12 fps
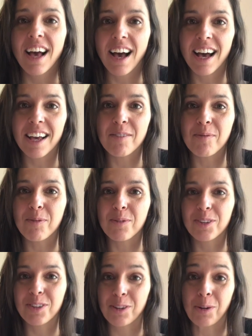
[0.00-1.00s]
I am
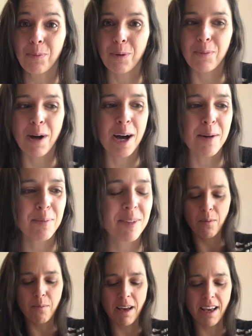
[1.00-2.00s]
super
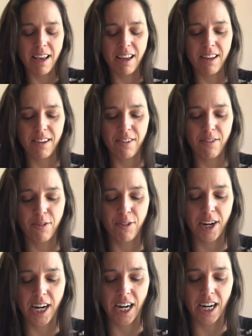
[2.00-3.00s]
pumped. My
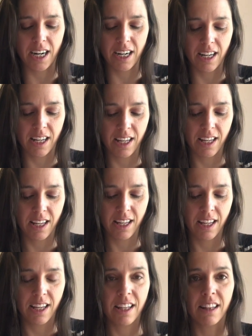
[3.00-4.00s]
Freer
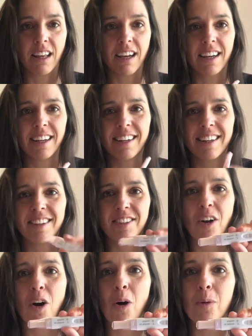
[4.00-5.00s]
line is
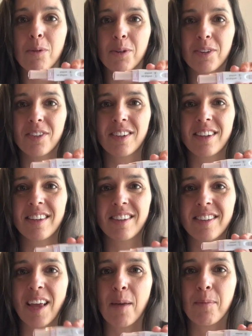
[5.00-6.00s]
almost the
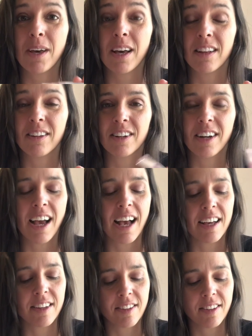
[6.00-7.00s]
same color
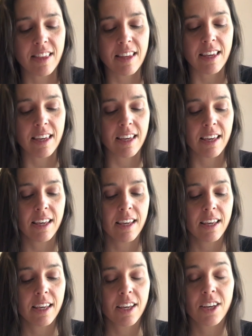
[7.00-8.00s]
as the
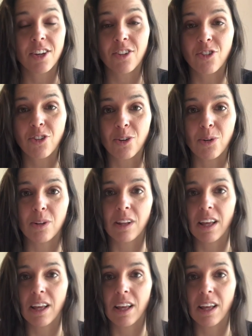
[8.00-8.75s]
control